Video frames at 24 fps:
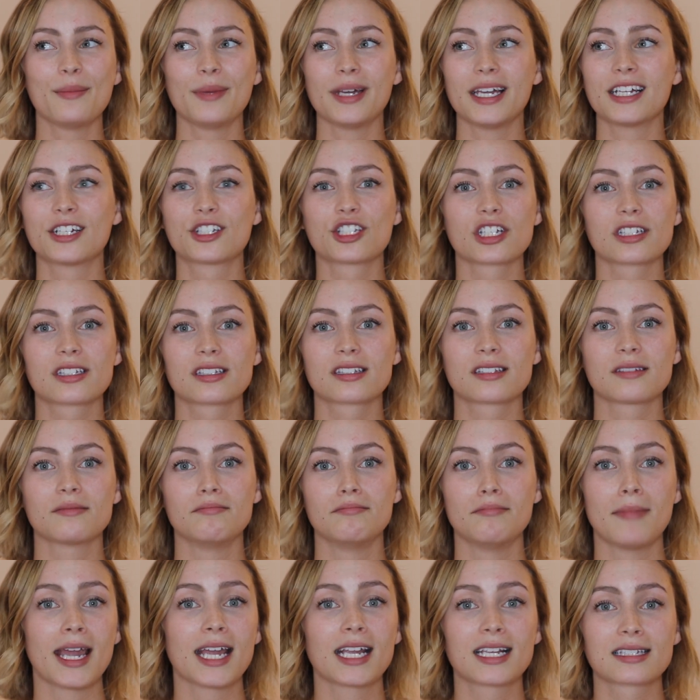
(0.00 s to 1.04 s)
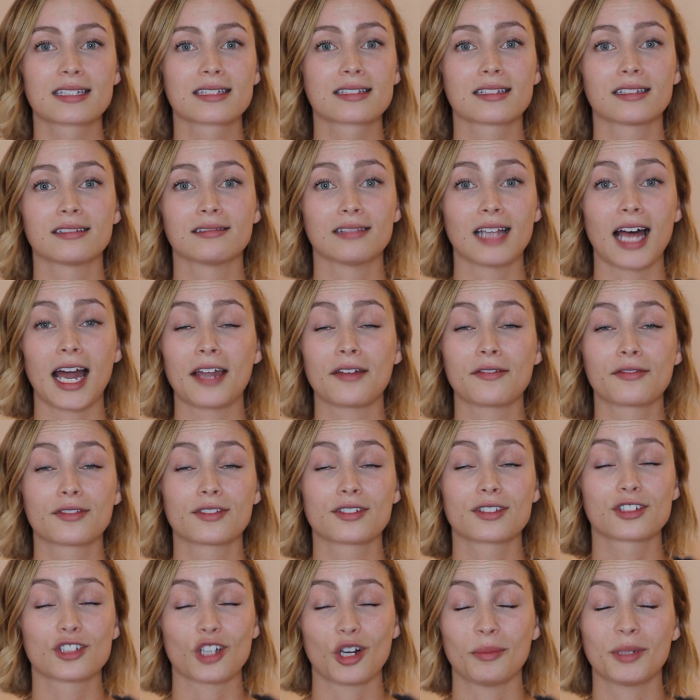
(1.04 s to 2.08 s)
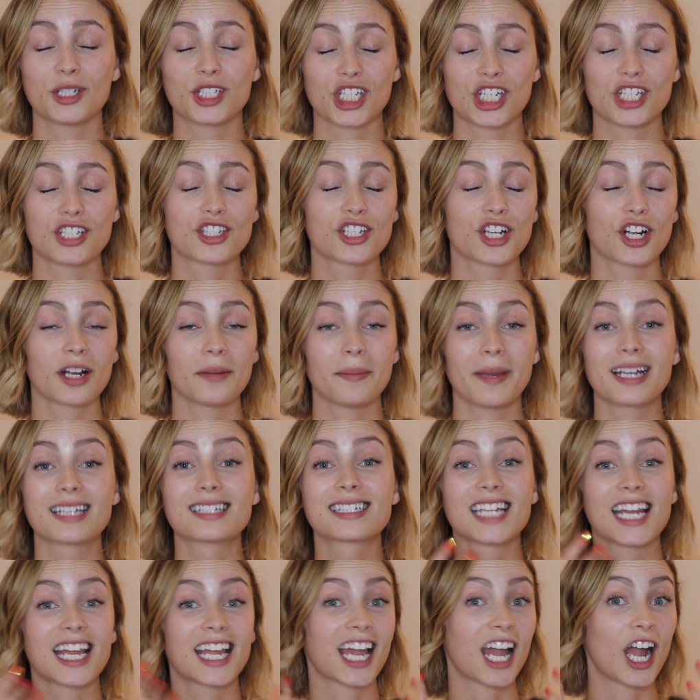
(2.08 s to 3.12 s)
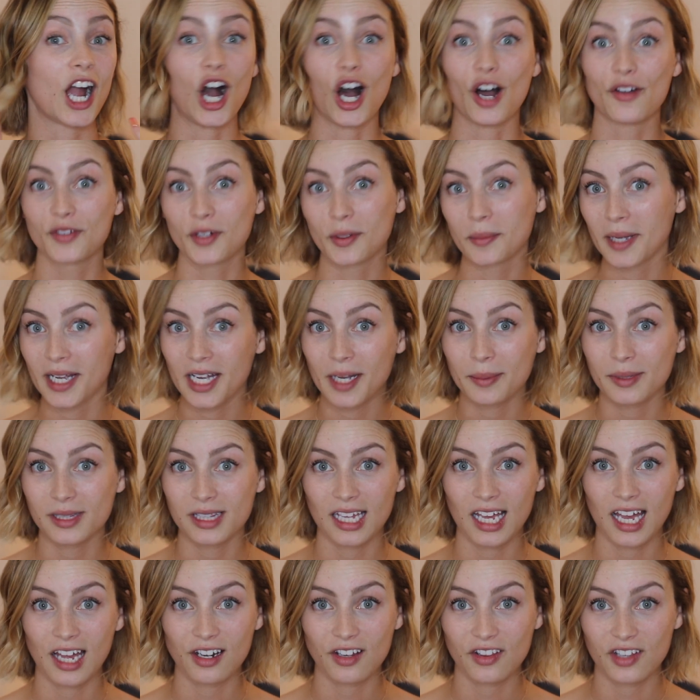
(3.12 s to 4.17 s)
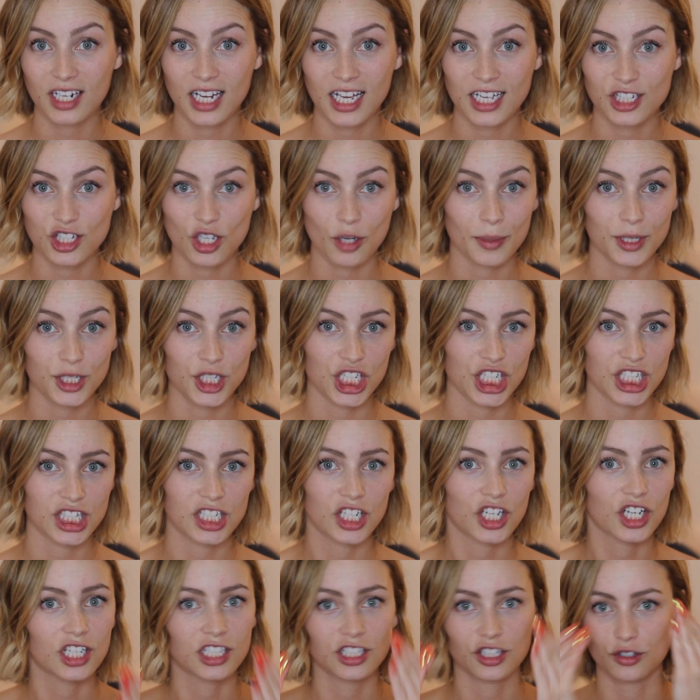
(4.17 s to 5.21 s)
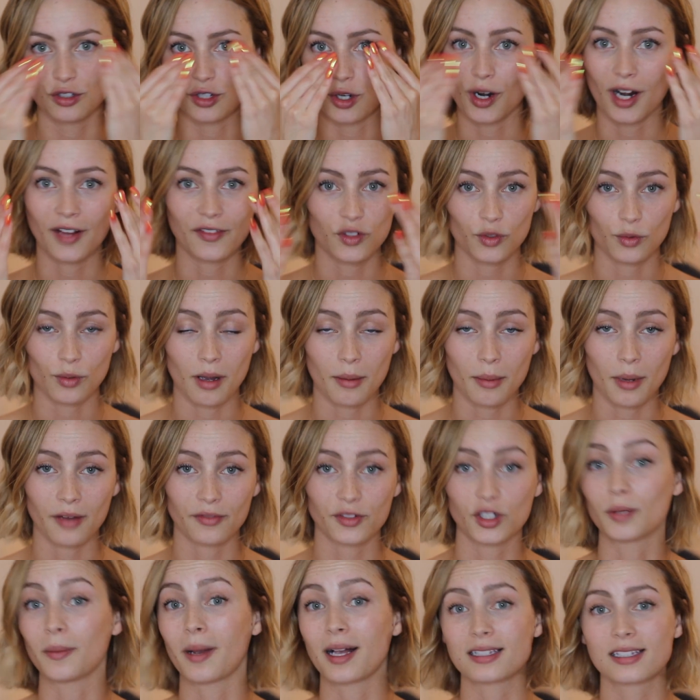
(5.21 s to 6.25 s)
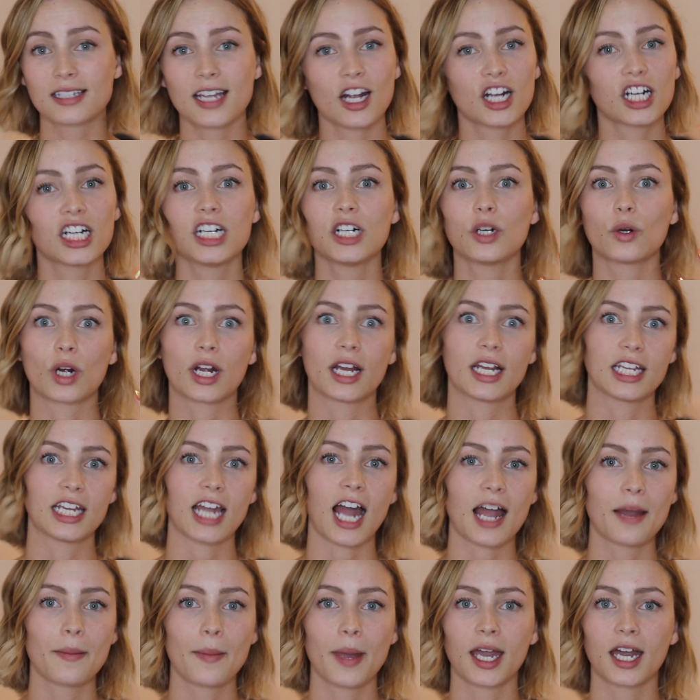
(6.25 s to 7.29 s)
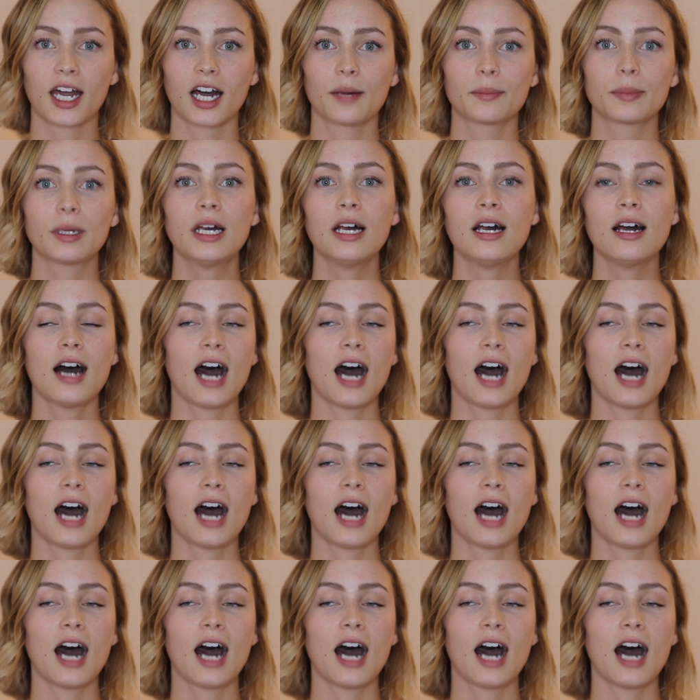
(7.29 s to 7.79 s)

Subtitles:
It just makes life so much easier. It makes taking off your makeup at the end of the day so much easier because you don't have to rub off your mascara or any eye makeup.